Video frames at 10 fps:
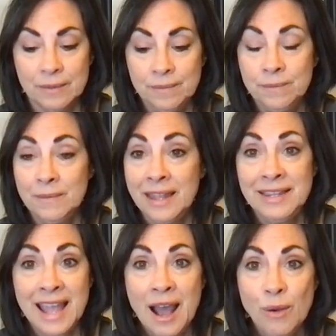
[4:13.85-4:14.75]

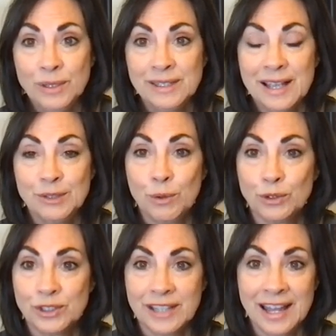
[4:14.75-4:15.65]
Now, as we're
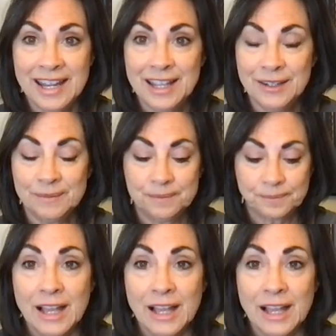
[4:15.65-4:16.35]
studying and